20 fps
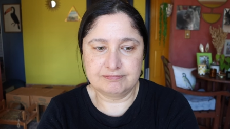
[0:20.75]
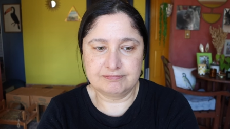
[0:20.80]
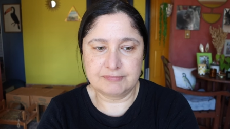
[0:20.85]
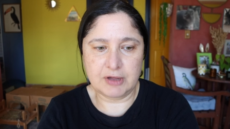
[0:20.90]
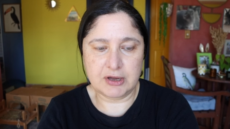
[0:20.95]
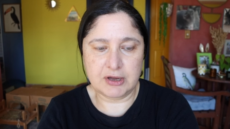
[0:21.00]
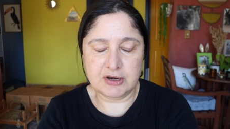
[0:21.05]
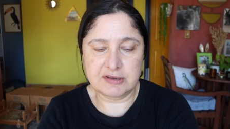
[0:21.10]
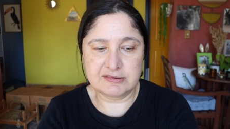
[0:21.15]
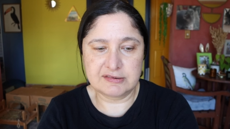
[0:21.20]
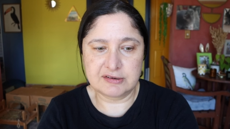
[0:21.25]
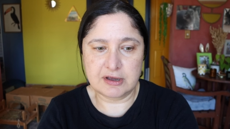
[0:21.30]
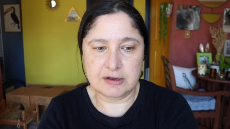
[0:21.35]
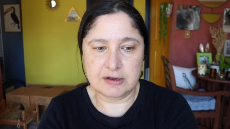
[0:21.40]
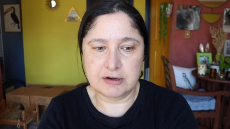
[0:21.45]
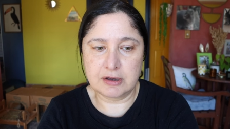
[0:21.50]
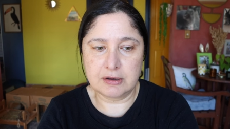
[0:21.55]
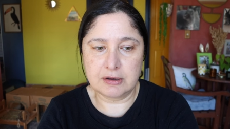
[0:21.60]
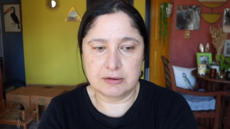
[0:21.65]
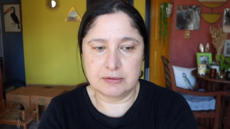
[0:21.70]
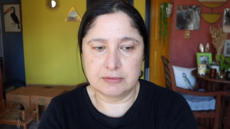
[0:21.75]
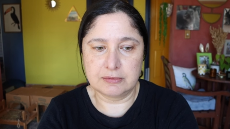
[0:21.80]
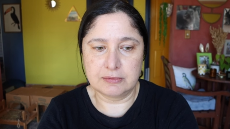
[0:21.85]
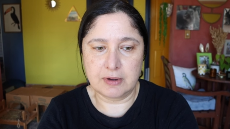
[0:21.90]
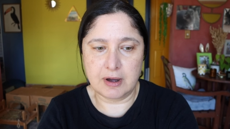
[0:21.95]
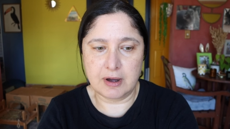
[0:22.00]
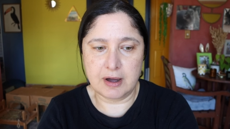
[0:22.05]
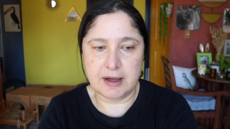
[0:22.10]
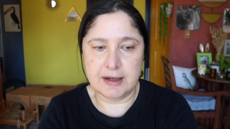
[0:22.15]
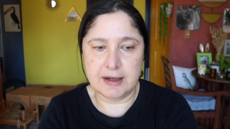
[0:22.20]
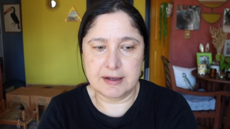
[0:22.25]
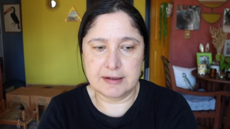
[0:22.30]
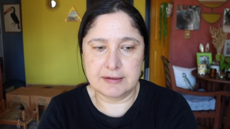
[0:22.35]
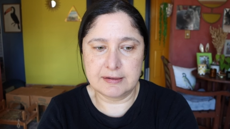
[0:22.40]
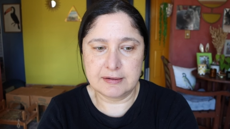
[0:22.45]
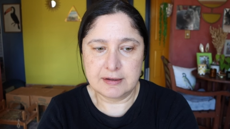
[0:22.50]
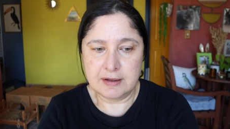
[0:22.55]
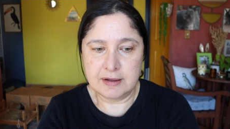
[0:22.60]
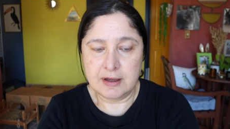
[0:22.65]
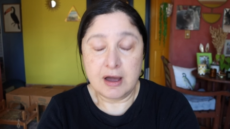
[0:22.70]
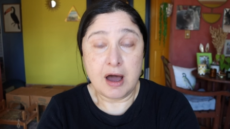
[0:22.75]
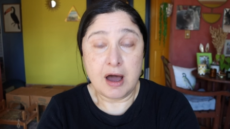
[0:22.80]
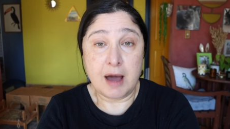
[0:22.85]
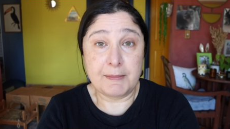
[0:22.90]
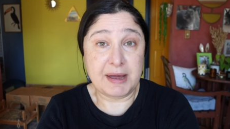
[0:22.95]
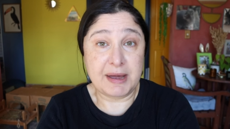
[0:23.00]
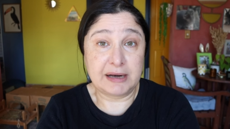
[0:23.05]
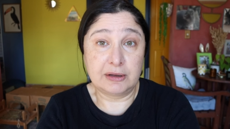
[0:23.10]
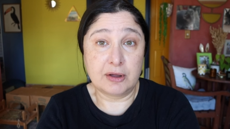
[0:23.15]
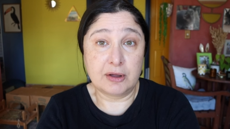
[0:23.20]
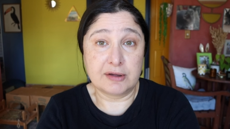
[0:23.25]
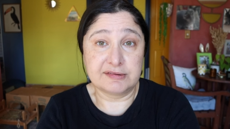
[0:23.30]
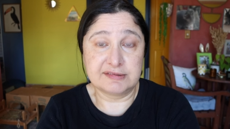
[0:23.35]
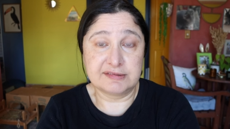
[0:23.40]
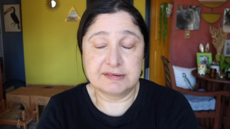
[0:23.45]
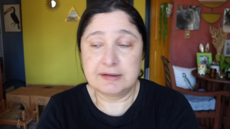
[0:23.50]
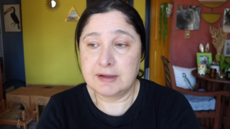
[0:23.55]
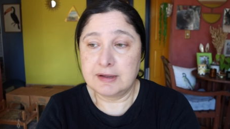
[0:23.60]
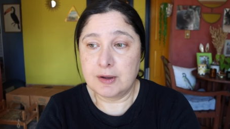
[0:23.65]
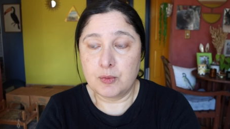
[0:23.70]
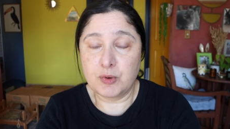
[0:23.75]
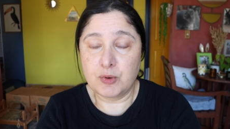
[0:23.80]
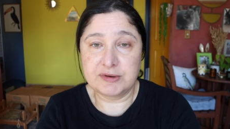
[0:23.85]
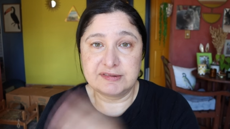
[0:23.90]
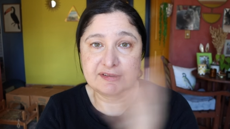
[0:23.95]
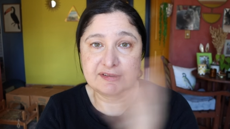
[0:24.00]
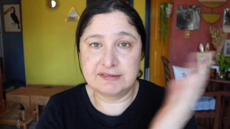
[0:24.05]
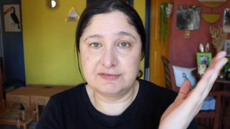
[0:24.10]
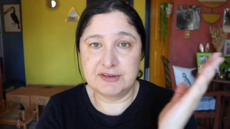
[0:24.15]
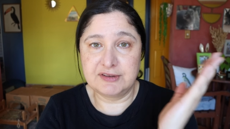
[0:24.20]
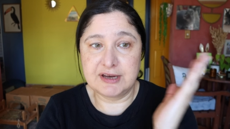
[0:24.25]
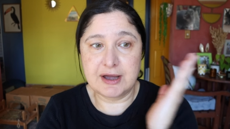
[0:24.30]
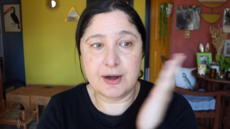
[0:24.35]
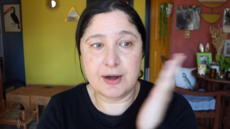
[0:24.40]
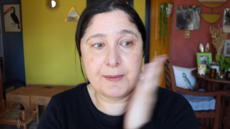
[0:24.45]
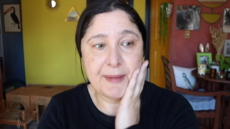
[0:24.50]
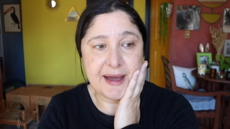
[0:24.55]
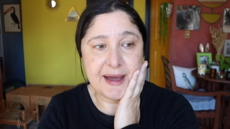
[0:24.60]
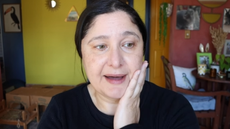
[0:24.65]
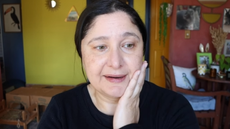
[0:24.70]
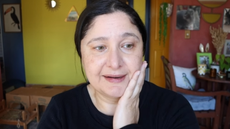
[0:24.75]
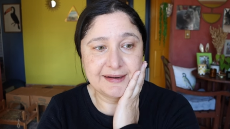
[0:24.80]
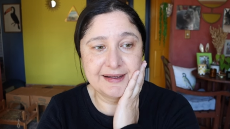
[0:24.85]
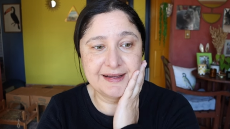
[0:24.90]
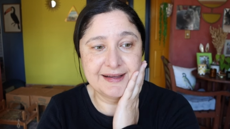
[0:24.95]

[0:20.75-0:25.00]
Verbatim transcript: I just don't know I I'm at a loss what's this video about